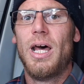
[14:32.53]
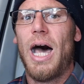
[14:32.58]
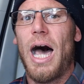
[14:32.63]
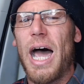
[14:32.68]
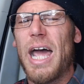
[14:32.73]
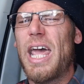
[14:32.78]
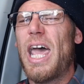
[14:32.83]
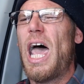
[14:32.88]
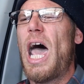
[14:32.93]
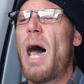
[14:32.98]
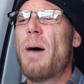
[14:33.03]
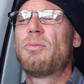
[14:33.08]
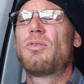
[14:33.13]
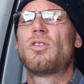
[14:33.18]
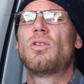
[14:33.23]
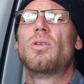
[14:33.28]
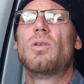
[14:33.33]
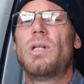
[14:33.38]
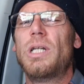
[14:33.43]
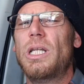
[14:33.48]
I
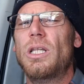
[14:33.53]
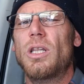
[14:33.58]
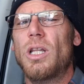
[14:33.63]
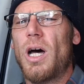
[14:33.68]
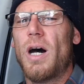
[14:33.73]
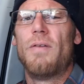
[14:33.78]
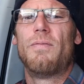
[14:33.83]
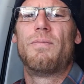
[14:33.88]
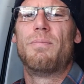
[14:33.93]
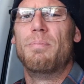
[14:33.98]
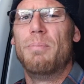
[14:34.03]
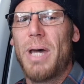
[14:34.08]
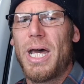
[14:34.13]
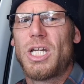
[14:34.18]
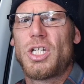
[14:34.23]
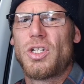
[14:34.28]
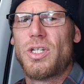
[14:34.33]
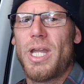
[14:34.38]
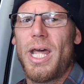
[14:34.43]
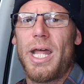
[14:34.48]
absolutely love
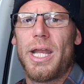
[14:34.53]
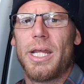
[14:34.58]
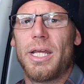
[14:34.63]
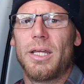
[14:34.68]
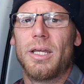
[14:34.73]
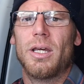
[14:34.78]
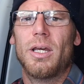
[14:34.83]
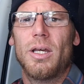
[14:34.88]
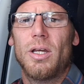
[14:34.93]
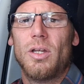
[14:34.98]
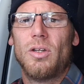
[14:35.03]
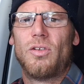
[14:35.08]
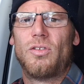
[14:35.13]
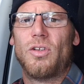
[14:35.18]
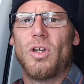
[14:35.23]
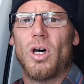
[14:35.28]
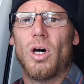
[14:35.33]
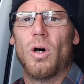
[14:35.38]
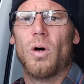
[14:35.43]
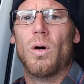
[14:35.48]
mesh netting.
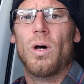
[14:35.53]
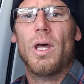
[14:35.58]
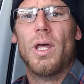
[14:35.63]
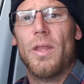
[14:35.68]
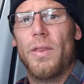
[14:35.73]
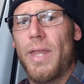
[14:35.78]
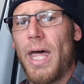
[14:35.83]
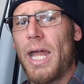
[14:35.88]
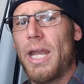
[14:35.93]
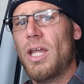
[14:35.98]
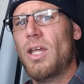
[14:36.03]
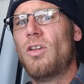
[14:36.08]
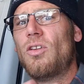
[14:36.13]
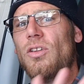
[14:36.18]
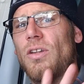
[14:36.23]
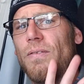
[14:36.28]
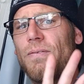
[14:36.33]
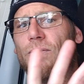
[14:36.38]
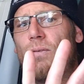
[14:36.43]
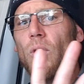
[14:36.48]
So that is
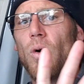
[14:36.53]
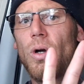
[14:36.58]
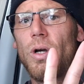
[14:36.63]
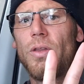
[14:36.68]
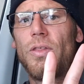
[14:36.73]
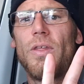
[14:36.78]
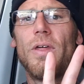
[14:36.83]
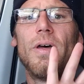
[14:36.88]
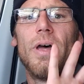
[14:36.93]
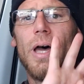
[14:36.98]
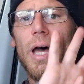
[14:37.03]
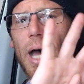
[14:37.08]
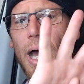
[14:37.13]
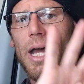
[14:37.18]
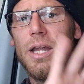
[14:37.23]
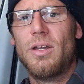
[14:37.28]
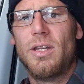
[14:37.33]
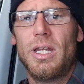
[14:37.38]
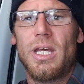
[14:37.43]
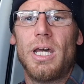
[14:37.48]
the 4th
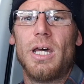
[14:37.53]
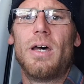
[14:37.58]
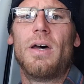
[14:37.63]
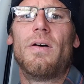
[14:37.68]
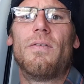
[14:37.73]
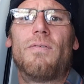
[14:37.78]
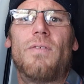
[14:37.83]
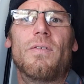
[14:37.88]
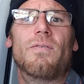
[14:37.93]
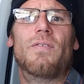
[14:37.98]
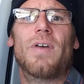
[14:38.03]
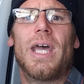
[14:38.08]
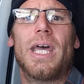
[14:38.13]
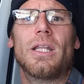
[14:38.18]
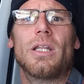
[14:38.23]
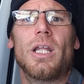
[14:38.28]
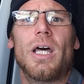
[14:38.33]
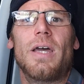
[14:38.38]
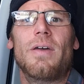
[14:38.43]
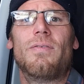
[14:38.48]
idea for
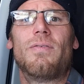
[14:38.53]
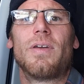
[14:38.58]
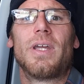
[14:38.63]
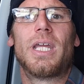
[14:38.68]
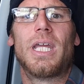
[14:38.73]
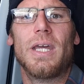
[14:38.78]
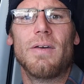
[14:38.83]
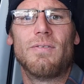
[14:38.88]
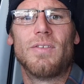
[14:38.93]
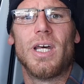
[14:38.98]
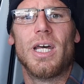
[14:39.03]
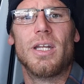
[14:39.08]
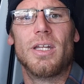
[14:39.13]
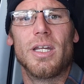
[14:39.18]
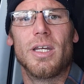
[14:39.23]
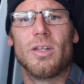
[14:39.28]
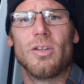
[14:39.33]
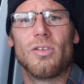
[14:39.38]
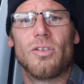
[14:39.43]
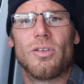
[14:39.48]
Vanlife gift
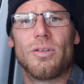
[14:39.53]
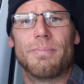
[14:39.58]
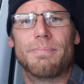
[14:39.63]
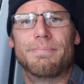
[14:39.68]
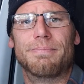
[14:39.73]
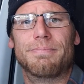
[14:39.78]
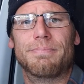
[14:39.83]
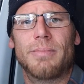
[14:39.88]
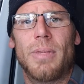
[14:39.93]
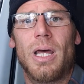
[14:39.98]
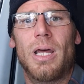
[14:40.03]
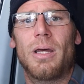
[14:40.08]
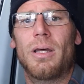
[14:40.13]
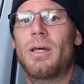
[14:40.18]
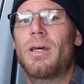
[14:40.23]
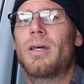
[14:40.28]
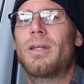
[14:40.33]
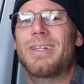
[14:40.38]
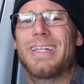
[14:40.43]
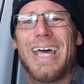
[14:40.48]
ideas.
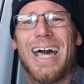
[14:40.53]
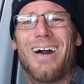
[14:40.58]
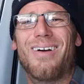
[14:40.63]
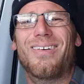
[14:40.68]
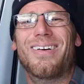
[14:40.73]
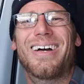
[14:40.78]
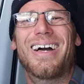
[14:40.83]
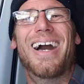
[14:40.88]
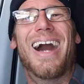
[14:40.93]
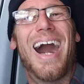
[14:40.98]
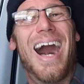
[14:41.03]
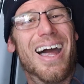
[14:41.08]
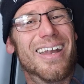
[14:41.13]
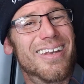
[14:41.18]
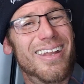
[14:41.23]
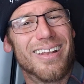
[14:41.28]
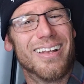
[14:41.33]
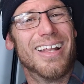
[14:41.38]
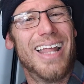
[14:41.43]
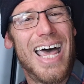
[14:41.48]
Now, on
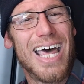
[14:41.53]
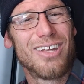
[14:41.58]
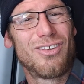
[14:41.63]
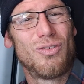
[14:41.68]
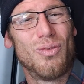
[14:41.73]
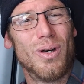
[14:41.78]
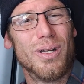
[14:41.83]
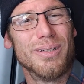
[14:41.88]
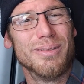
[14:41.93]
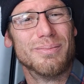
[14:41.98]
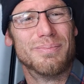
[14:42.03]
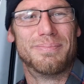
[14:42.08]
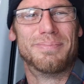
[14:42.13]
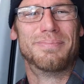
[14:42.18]
to the last one.